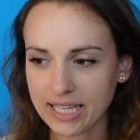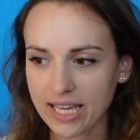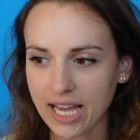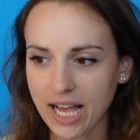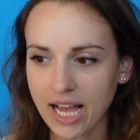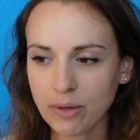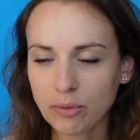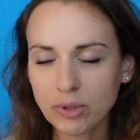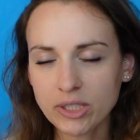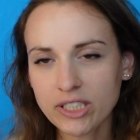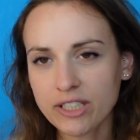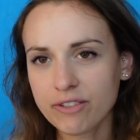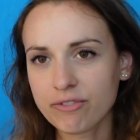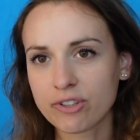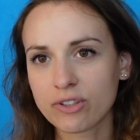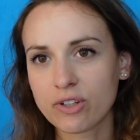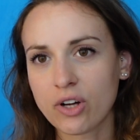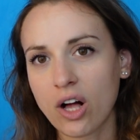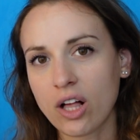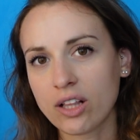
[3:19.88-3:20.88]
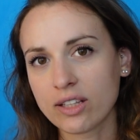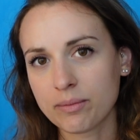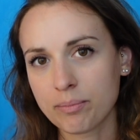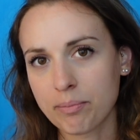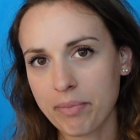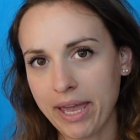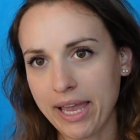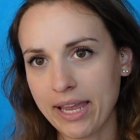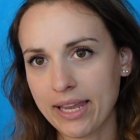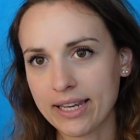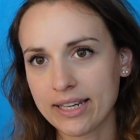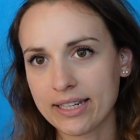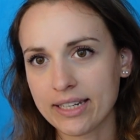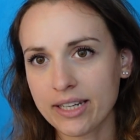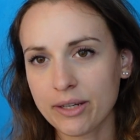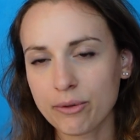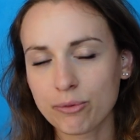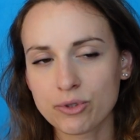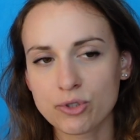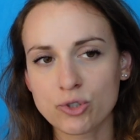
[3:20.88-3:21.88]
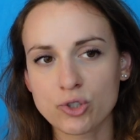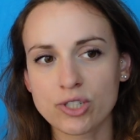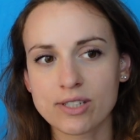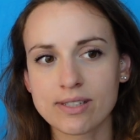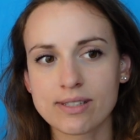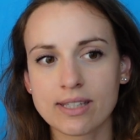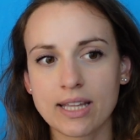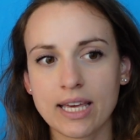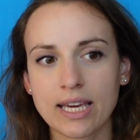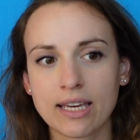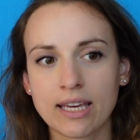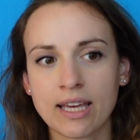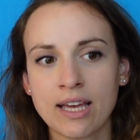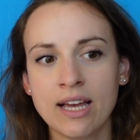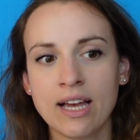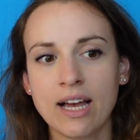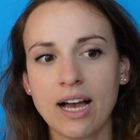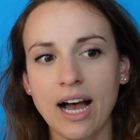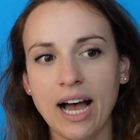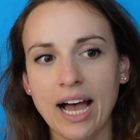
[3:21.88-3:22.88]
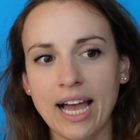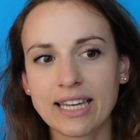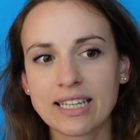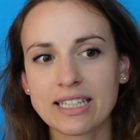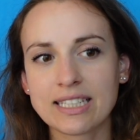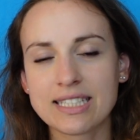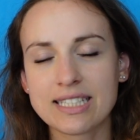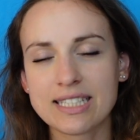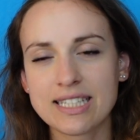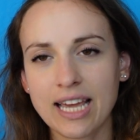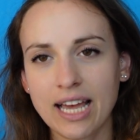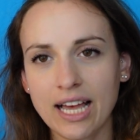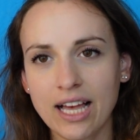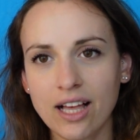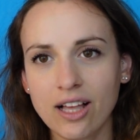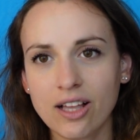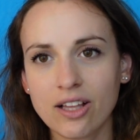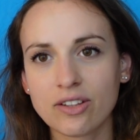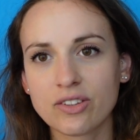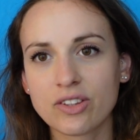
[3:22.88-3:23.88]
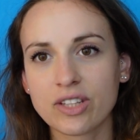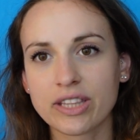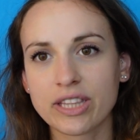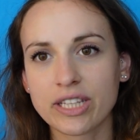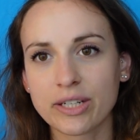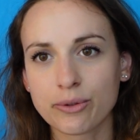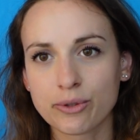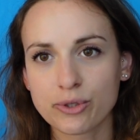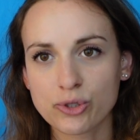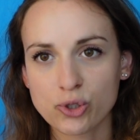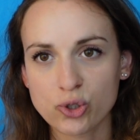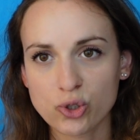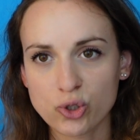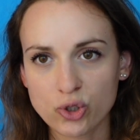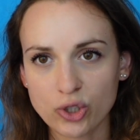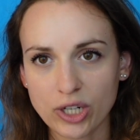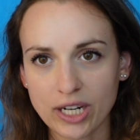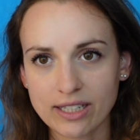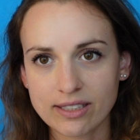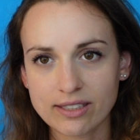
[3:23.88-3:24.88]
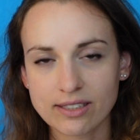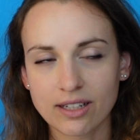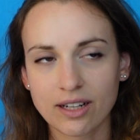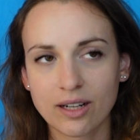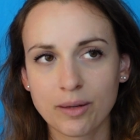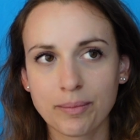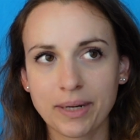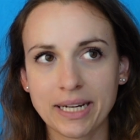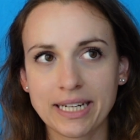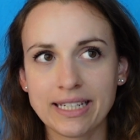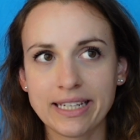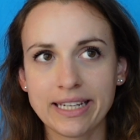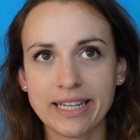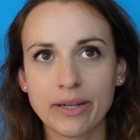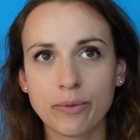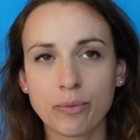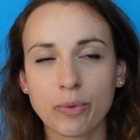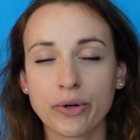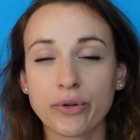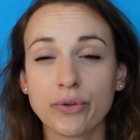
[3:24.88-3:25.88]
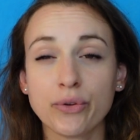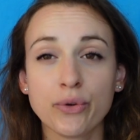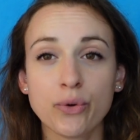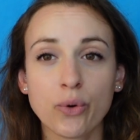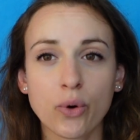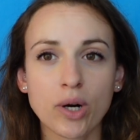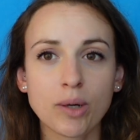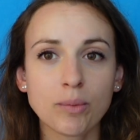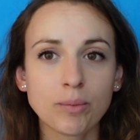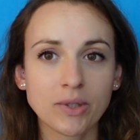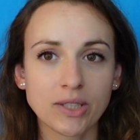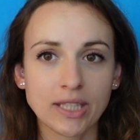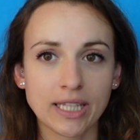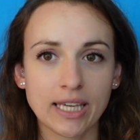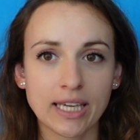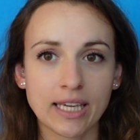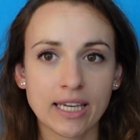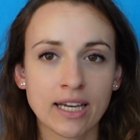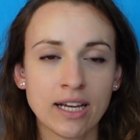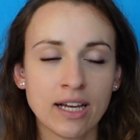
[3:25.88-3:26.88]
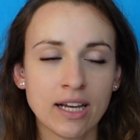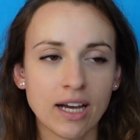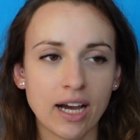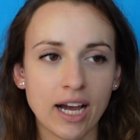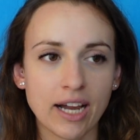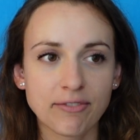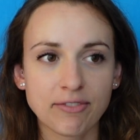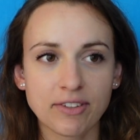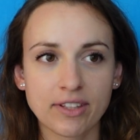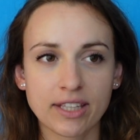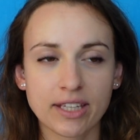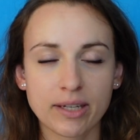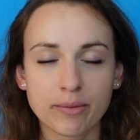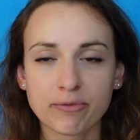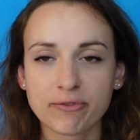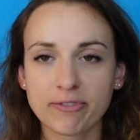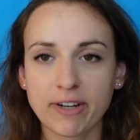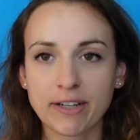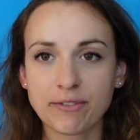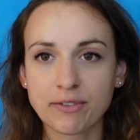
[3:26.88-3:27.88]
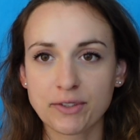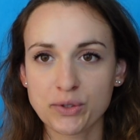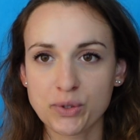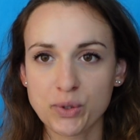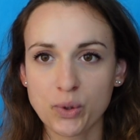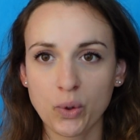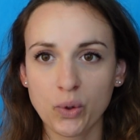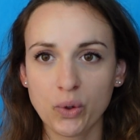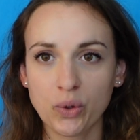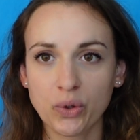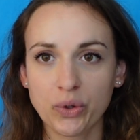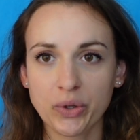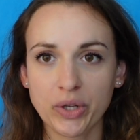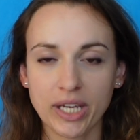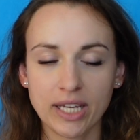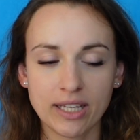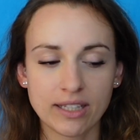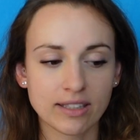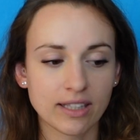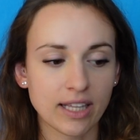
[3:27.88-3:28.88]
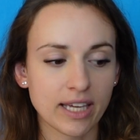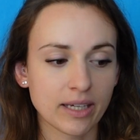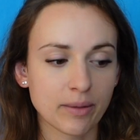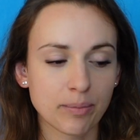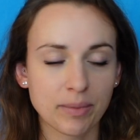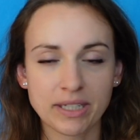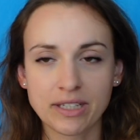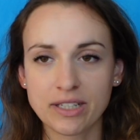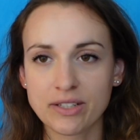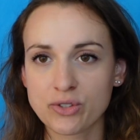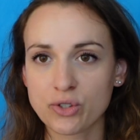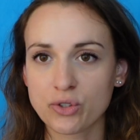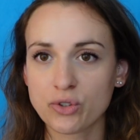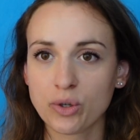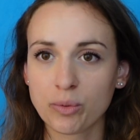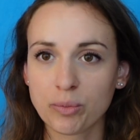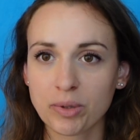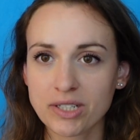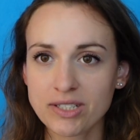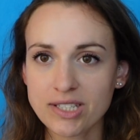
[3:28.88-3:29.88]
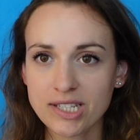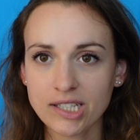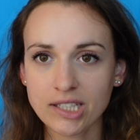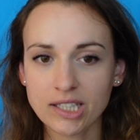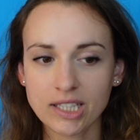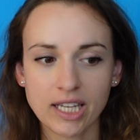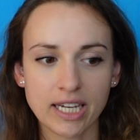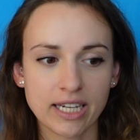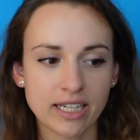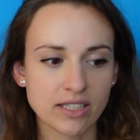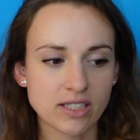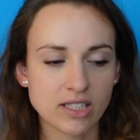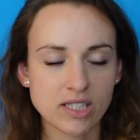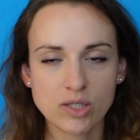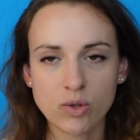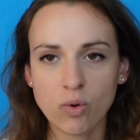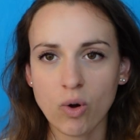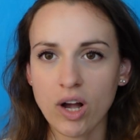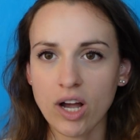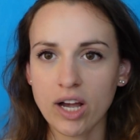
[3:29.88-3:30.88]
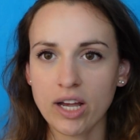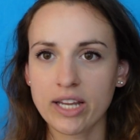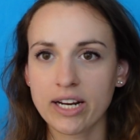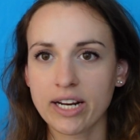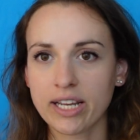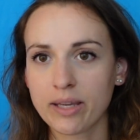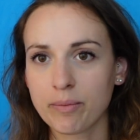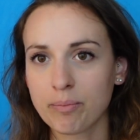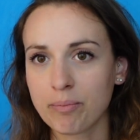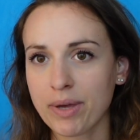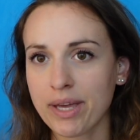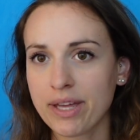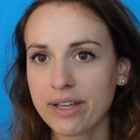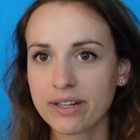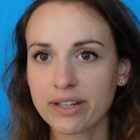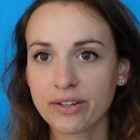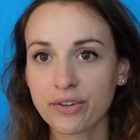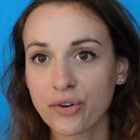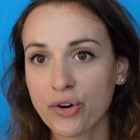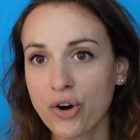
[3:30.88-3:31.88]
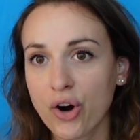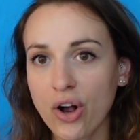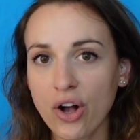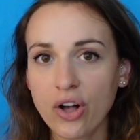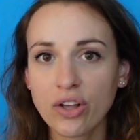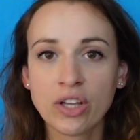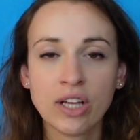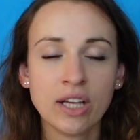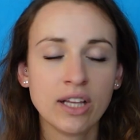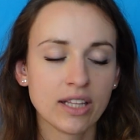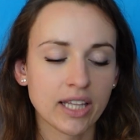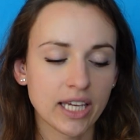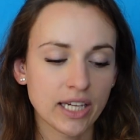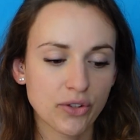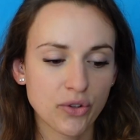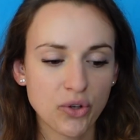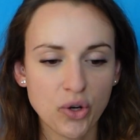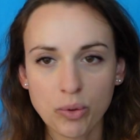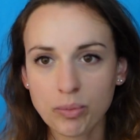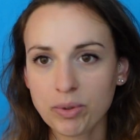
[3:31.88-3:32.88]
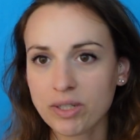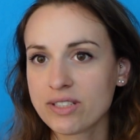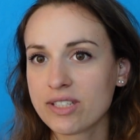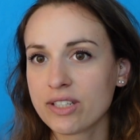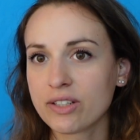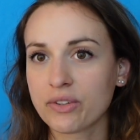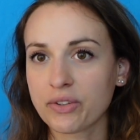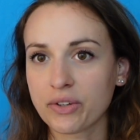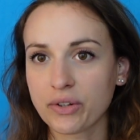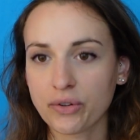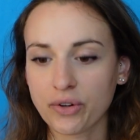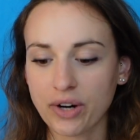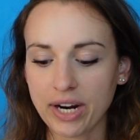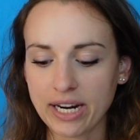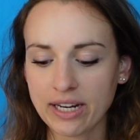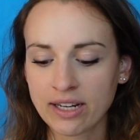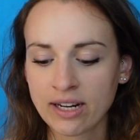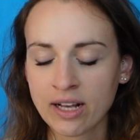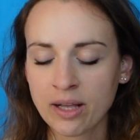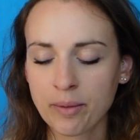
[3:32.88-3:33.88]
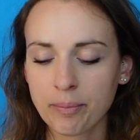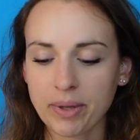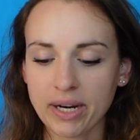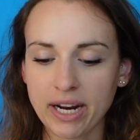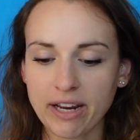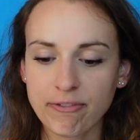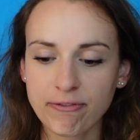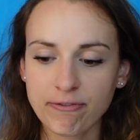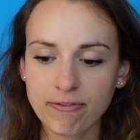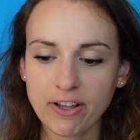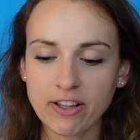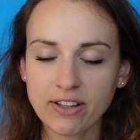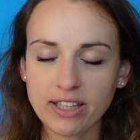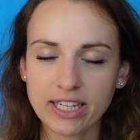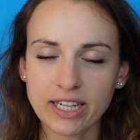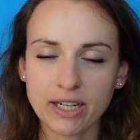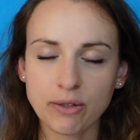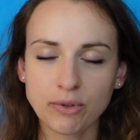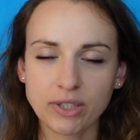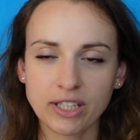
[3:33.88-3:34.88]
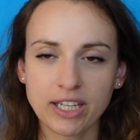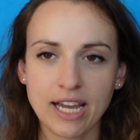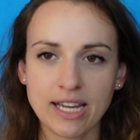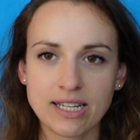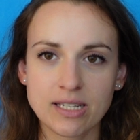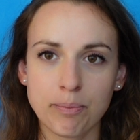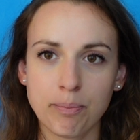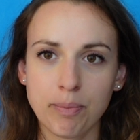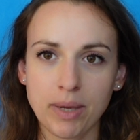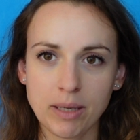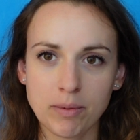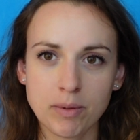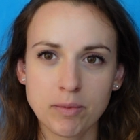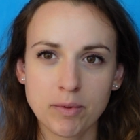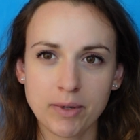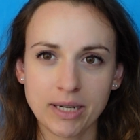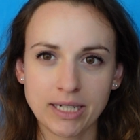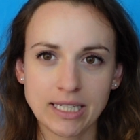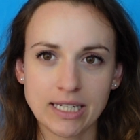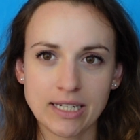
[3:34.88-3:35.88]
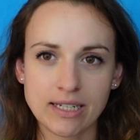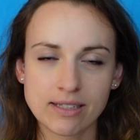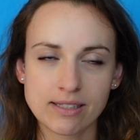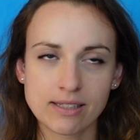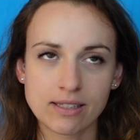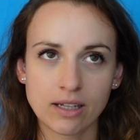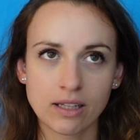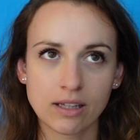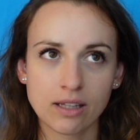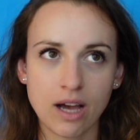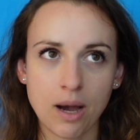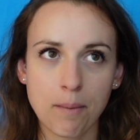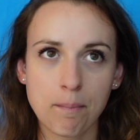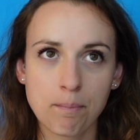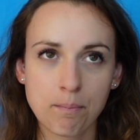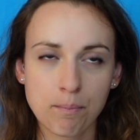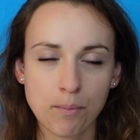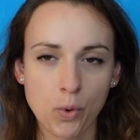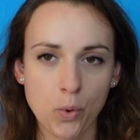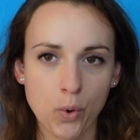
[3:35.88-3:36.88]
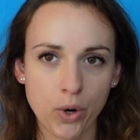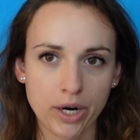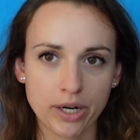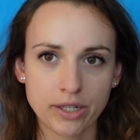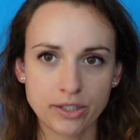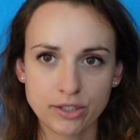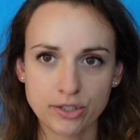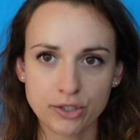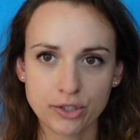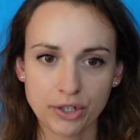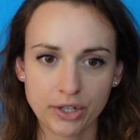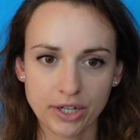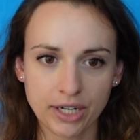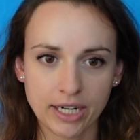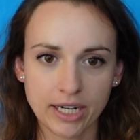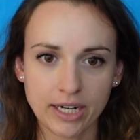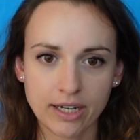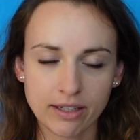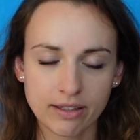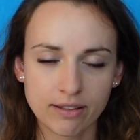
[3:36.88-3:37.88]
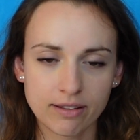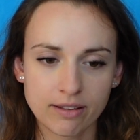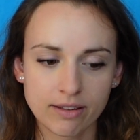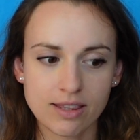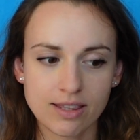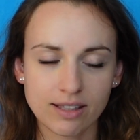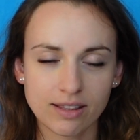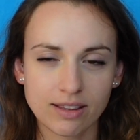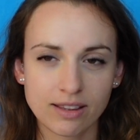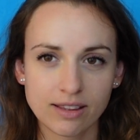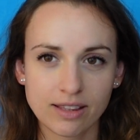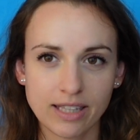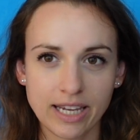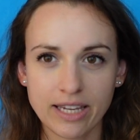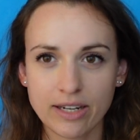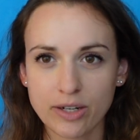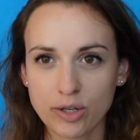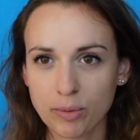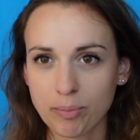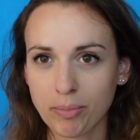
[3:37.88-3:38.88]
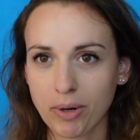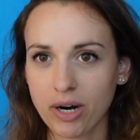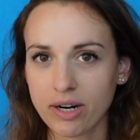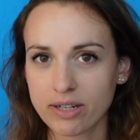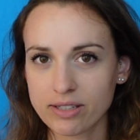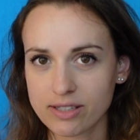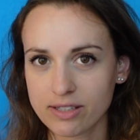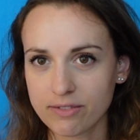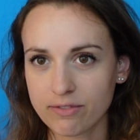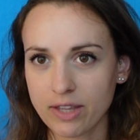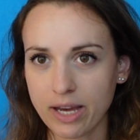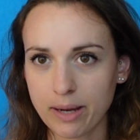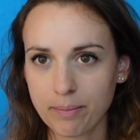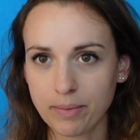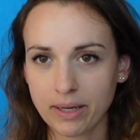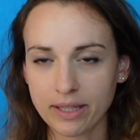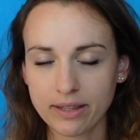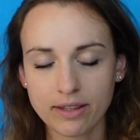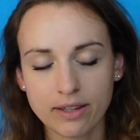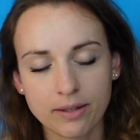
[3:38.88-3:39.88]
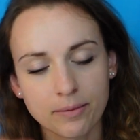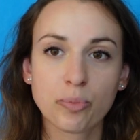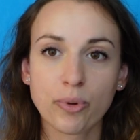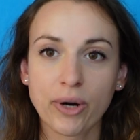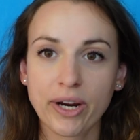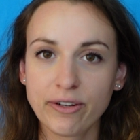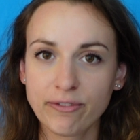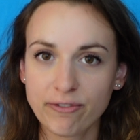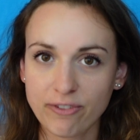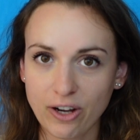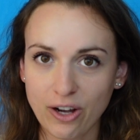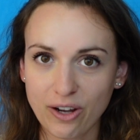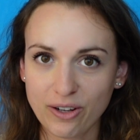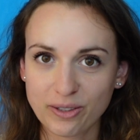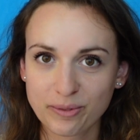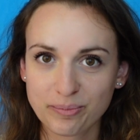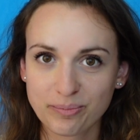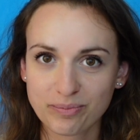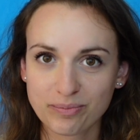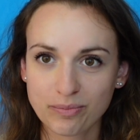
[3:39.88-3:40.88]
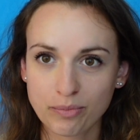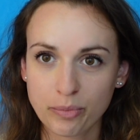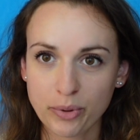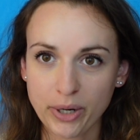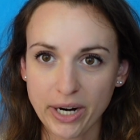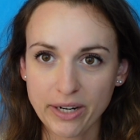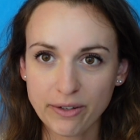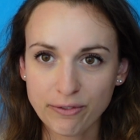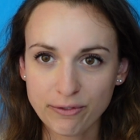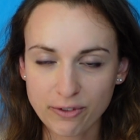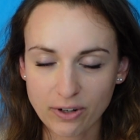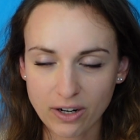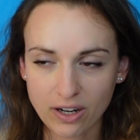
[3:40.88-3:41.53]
I wouldn't even call it pain. It was just I could tell that there was stress on my knee, where normally I feel like I'm 5 years old and my knees are no big deal. I can squat, I can bend, I can crawl, no big deal, they're great. But I felt like I really had to baby my knees a lot more during the later parts of that month. Brain fog. Brain